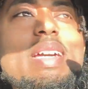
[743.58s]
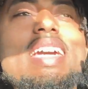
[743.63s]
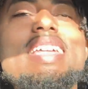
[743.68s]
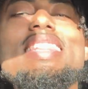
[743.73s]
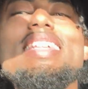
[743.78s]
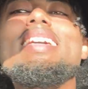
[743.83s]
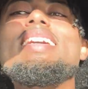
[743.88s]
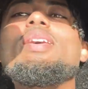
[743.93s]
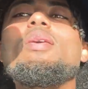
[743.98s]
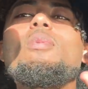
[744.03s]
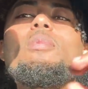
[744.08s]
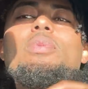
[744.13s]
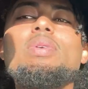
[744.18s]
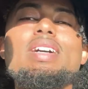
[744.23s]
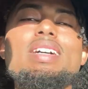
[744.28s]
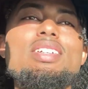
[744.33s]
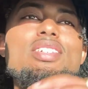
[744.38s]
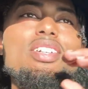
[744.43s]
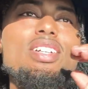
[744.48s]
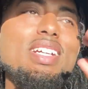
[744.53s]

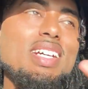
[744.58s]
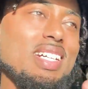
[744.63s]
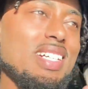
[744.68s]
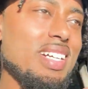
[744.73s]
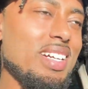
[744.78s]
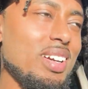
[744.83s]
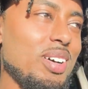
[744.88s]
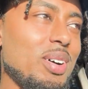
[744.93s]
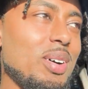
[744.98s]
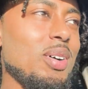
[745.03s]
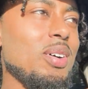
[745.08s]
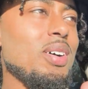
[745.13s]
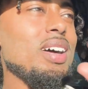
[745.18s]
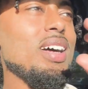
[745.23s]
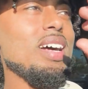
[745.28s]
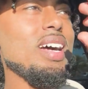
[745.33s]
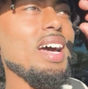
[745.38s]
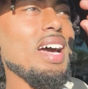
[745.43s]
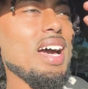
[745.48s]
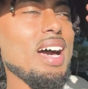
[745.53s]
Ethiopian traditional
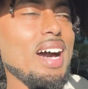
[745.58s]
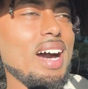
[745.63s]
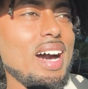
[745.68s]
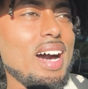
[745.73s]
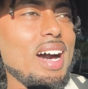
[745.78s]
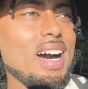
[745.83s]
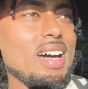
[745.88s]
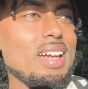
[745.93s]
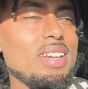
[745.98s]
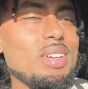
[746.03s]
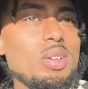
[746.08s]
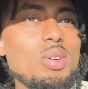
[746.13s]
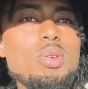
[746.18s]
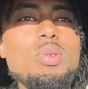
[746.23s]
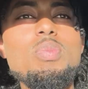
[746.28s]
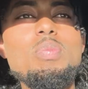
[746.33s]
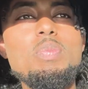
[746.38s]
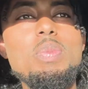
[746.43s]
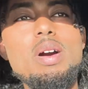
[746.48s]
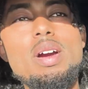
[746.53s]
uh,
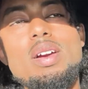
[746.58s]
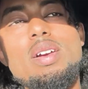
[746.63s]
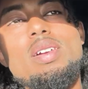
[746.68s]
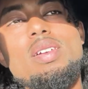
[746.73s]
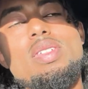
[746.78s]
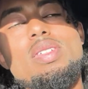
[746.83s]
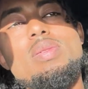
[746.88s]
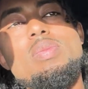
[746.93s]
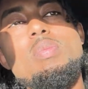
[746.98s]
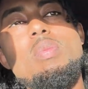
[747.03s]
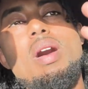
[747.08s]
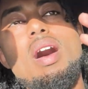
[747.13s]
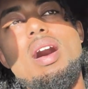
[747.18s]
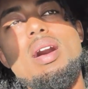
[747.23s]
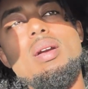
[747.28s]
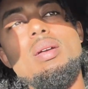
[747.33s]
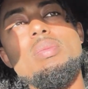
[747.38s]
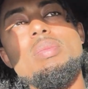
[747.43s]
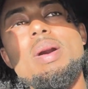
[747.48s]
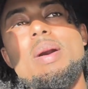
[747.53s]
new birth
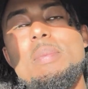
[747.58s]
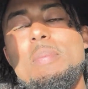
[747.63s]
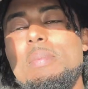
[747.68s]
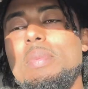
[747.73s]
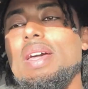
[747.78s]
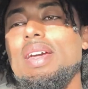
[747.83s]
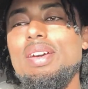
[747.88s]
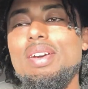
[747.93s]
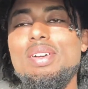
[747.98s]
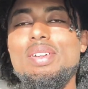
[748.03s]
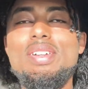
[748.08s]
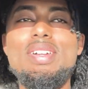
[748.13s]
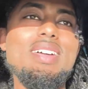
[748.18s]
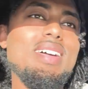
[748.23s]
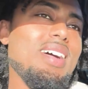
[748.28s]
mom meal.